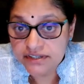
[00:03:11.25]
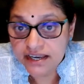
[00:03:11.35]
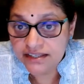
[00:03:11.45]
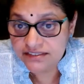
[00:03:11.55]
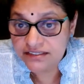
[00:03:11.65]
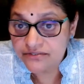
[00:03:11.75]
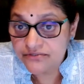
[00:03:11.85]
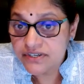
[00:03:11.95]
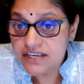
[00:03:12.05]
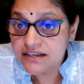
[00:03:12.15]
itself
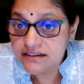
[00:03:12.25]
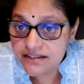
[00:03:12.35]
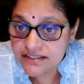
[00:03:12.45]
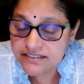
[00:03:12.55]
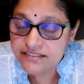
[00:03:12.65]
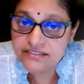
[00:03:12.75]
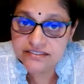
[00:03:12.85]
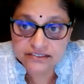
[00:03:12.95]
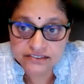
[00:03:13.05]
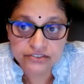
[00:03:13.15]
increases
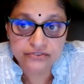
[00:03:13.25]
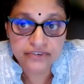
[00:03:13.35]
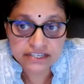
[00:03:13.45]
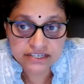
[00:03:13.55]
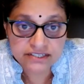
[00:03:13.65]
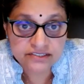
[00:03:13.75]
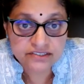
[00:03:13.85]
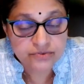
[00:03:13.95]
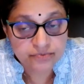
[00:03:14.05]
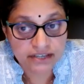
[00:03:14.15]
the risk of Indians
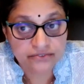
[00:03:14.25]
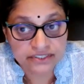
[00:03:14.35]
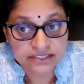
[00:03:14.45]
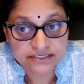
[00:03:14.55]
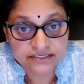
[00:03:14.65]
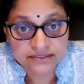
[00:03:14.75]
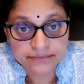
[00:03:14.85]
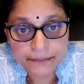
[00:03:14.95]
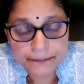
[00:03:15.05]
to black fungus.